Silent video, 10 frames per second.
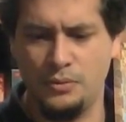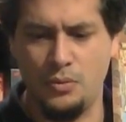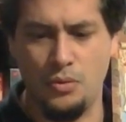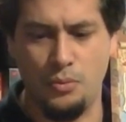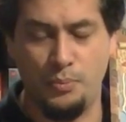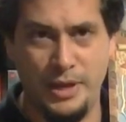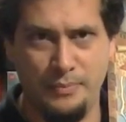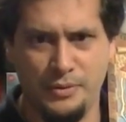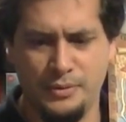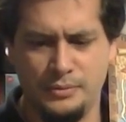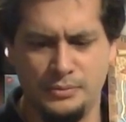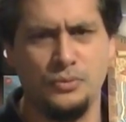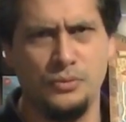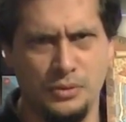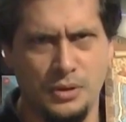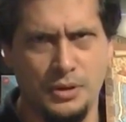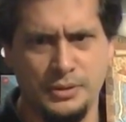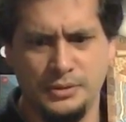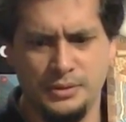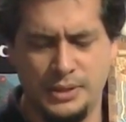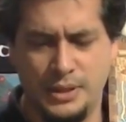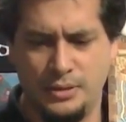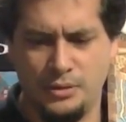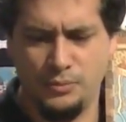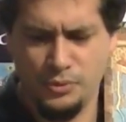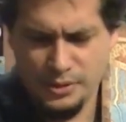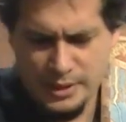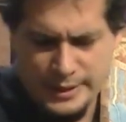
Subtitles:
or paper, no, cardboard.